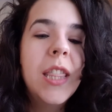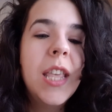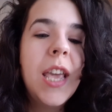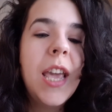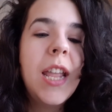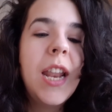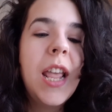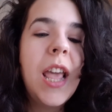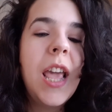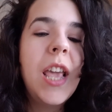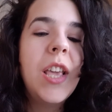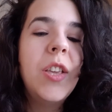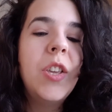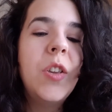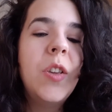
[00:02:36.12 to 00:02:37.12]
And
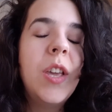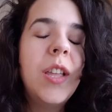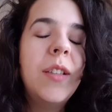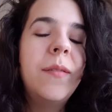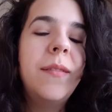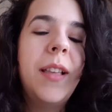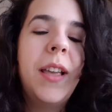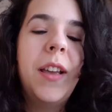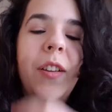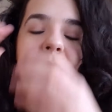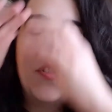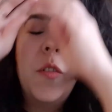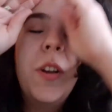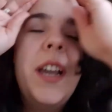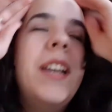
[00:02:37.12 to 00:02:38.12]

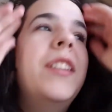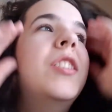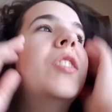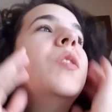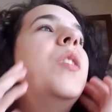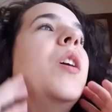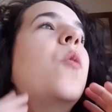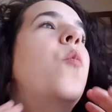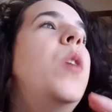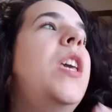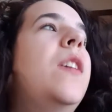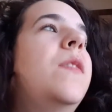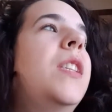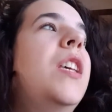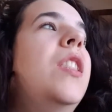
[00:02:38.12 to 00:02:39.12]
Green just
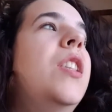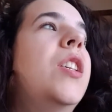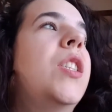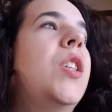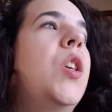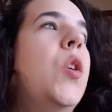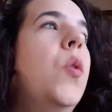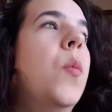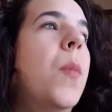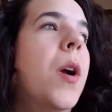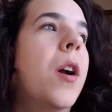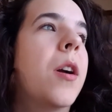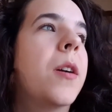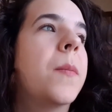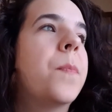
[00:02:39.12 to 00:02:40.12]
weaves in this
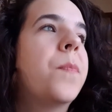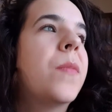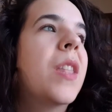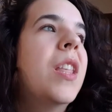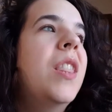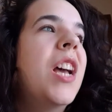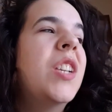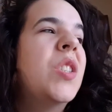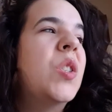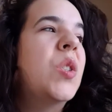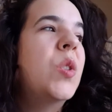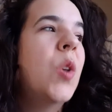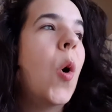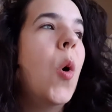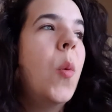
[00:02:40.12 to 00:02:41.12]
humor that
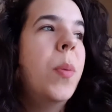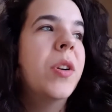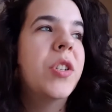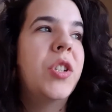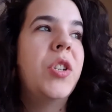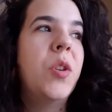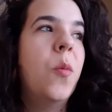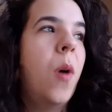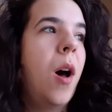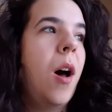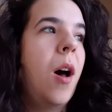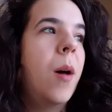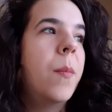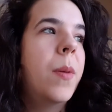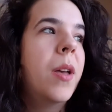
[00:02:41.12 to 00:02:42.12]
sobers you
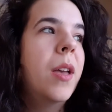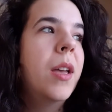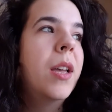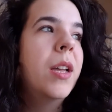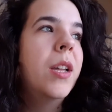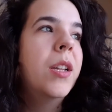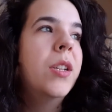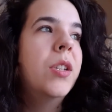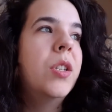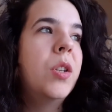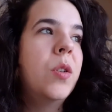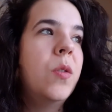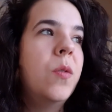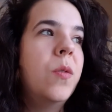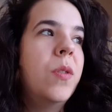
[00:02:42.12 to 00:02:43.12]
up
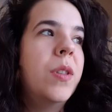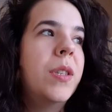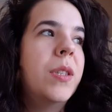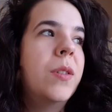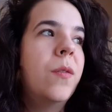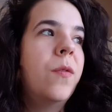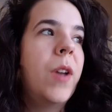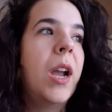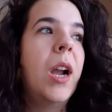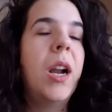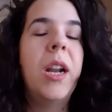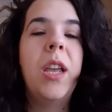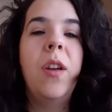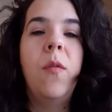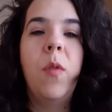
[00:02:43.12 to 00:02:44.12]
to the
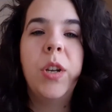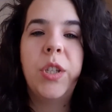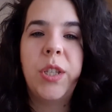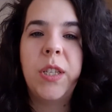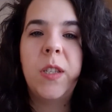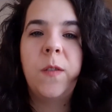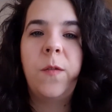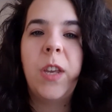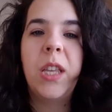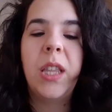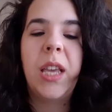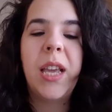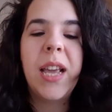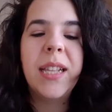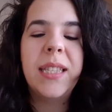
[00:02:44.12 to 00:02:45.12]
severity of what she's
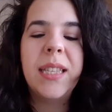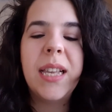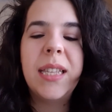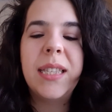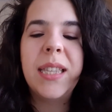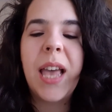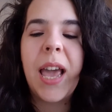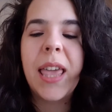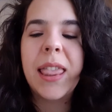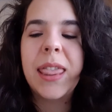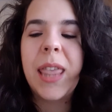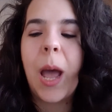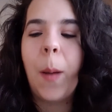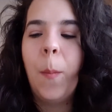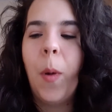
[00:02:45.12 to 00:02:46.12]
feeling. It's like
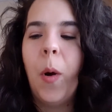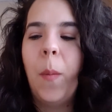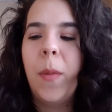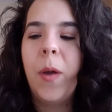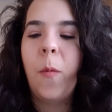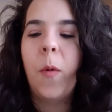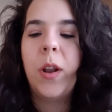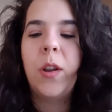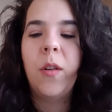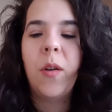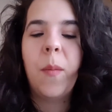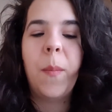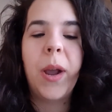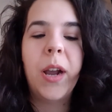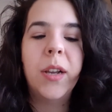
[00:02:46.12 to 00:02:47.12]
that moment when you're
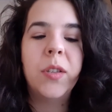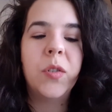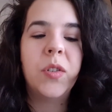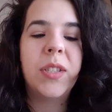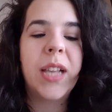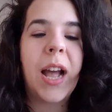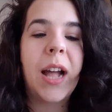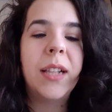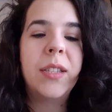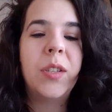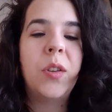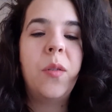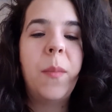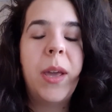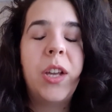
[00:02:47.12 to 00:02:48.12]
embarrassed or sad, so
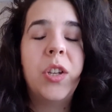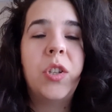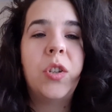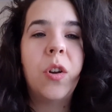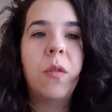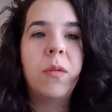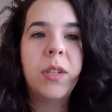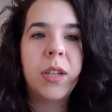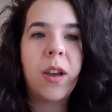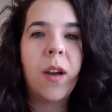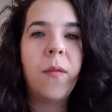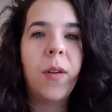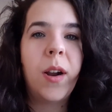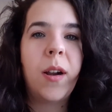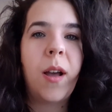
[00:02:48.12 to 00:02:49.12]
you make a joke to
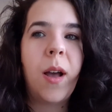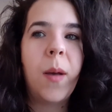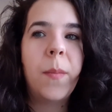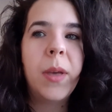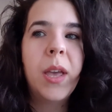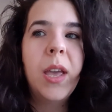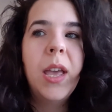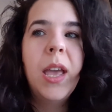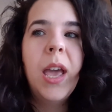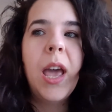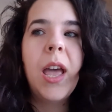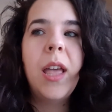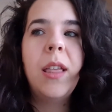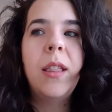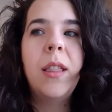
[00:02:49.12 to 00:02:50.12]
cover it up,
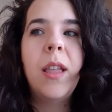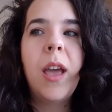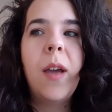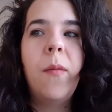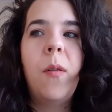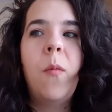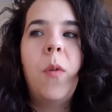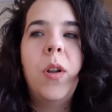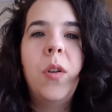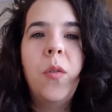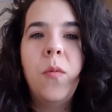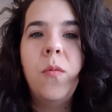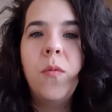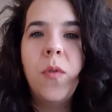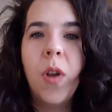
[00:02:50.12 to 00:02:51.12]
and everyone
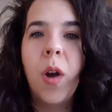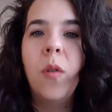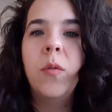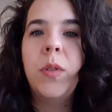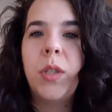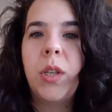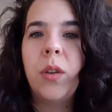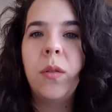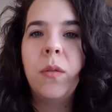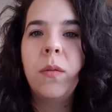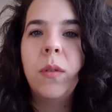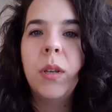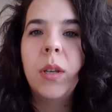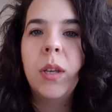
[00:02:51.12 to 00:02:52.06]
who knows you,